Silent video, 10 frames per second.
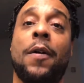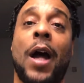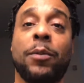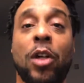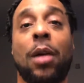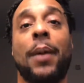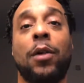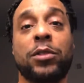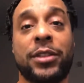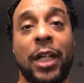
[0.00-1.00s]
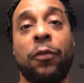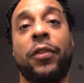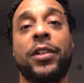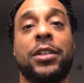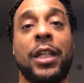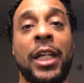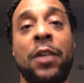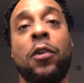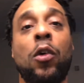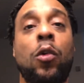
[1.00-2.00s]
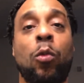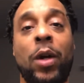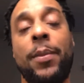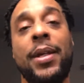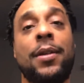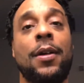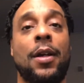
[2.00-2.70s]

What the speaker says: I'm talking about selfish, evil women